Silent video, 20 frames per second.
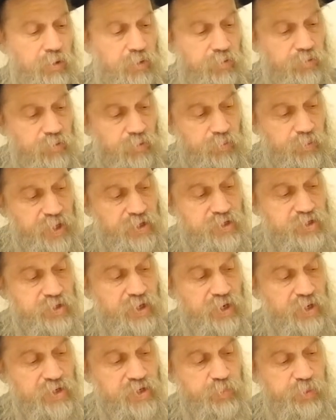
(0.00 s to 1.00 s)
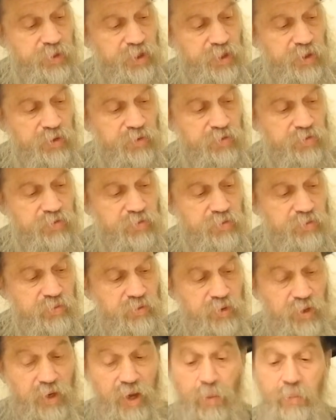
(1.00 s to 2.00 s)
So Rashi explains,
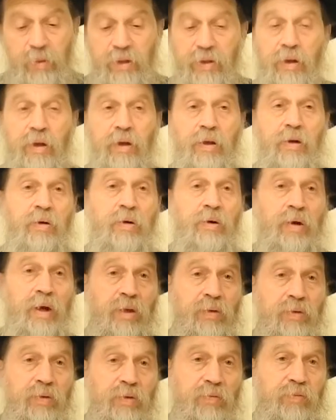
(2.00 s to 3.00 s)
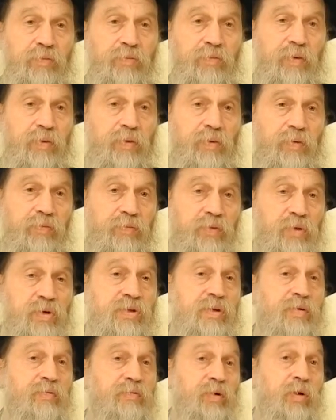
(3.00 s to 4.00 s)
the commentator, and the
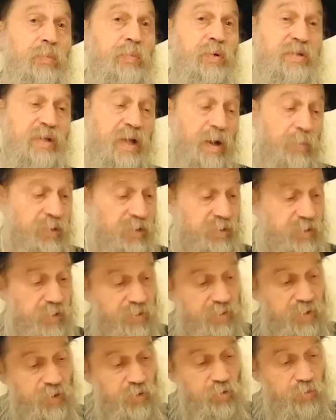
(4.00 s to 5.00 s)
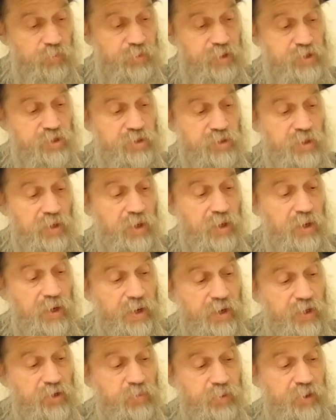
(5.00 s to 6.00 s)
first and foremost commentator on Chumash,
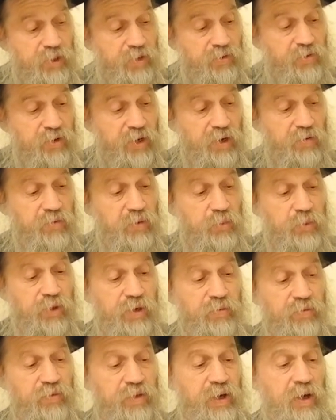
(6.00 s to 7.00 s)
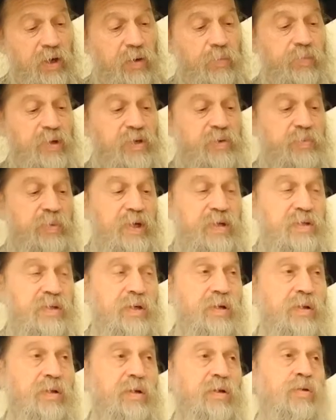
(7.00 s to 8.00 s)
explains that every one of them is
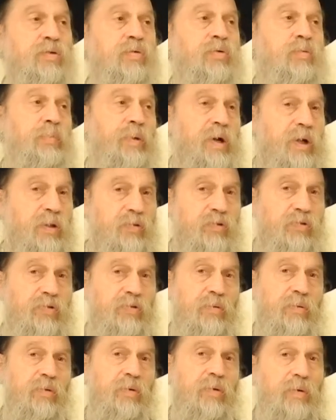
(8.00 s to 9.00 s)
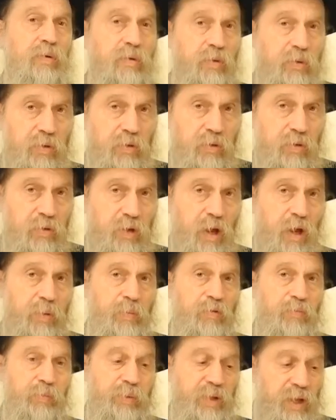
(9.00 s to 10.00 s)
basically 2 months. The time
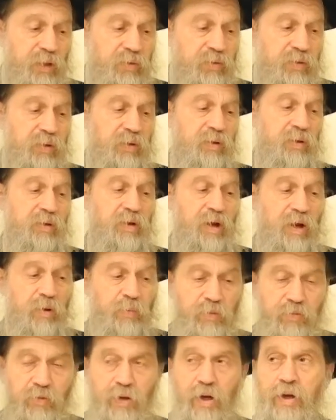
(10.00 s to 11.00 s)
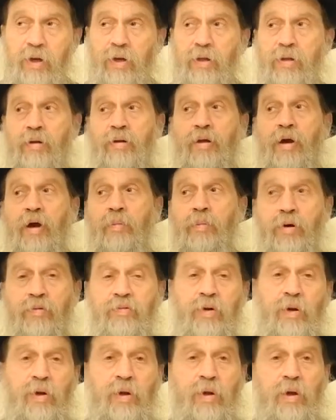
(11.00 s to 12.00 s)
of planting, the time of cutting, the time of